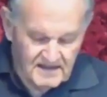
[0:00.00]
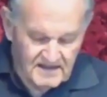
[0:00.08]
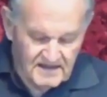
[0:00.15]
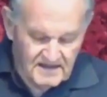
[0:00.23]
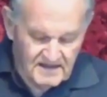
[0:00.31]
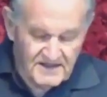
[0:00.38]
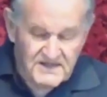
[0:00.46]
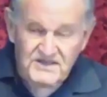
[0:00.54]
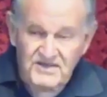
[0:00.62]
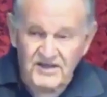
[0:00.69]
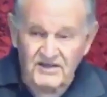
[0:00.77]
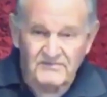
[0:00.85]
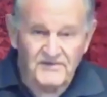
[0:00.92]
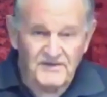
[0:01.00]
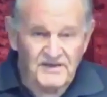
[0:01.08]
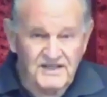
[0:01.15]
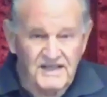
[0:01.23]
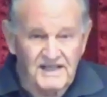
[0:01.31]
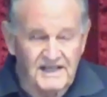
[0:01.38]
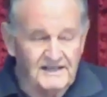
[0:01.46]
This time of the
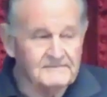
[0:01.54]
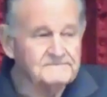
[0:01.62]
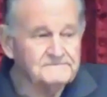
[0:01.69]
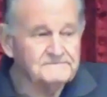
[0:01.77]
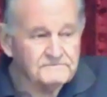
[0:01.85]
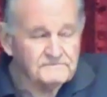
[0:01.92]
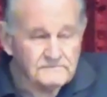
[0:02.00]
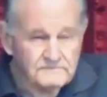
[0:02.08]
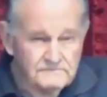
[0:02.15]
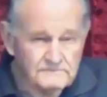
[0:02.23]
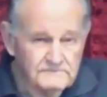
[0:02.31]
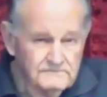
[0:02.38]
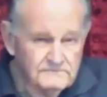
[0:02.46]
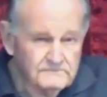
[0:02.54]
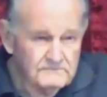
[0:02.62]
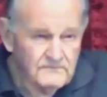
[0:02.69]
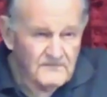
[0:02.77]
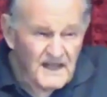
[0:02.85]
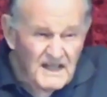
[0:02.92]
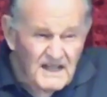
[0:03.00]
year,
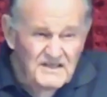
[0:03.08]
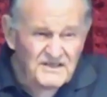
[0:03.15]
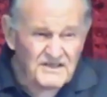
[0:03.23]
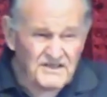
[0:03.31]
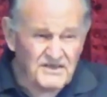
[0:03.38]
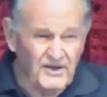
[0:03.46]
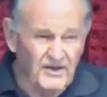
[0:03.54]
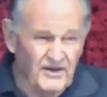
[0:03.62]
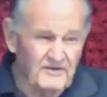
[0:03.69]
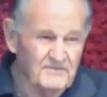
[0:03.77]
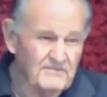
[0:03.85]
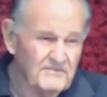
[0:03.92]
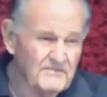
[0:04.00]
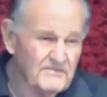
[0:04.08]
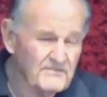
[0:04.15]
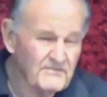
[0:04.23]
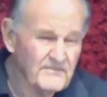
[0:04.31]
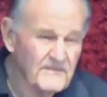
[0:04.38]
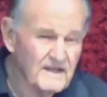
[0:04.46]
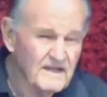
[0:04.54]
Easter time,
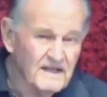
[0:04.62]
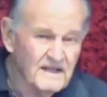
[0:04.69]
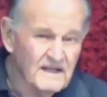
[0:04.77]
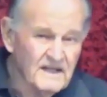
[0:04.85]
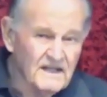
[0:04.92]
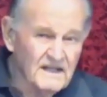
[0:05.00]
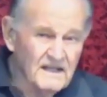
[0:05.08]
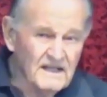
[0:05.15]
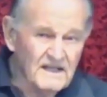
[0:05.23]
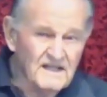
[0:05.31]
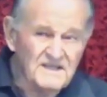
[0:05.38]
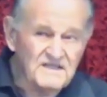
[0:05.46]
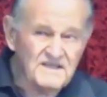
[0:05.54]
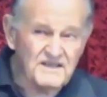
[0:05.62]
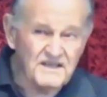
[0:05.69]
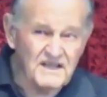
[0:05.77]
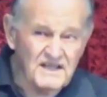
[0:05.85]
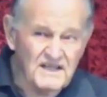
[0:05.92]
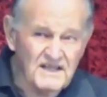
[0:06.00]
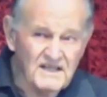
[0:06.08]
is
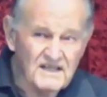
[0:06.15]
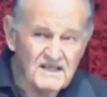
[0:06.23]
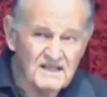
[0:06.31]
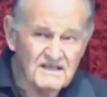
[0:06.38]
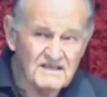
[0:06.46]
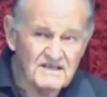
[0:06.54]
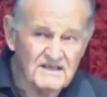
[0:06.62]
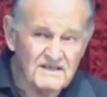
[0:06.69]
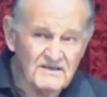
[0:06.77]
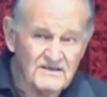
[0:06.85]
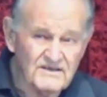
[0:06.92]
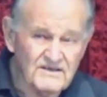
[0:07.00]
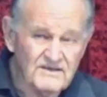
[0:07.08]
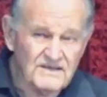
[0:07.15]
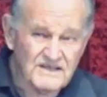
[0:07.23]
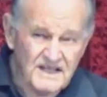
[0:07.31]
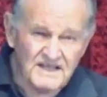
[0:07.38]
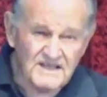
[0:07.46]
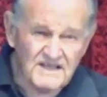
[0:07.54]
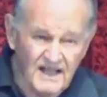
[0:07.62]
the
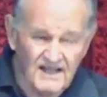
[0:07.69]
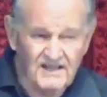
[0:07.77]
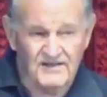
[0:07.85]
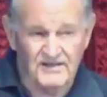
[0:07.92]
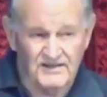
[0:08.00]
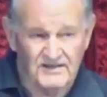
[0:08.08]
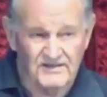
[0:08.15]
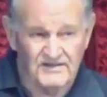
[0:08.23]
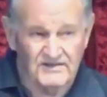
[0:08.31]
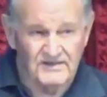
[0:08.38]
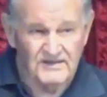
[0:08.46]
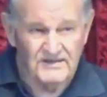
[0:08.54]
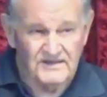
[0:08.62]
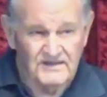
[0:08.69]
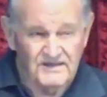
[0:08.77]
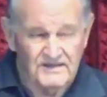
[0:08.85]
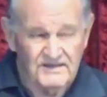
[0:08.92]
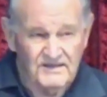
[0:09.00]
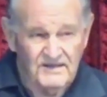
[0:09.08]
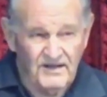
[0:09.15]
center
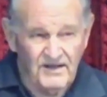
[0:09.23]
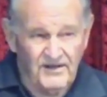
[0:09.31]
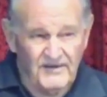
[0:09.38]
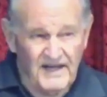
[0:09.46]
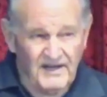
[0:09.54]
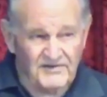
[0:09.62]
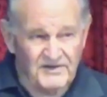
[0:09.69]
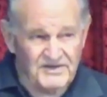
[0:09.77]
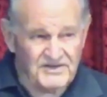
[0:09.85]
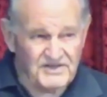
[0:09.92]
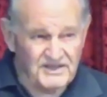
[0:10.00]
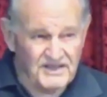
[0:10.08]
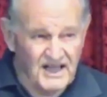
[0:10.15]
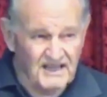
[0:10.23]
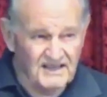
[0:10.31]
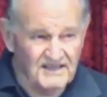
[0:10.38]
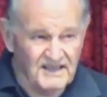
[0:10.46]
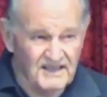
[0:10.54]
of our Christian calendar.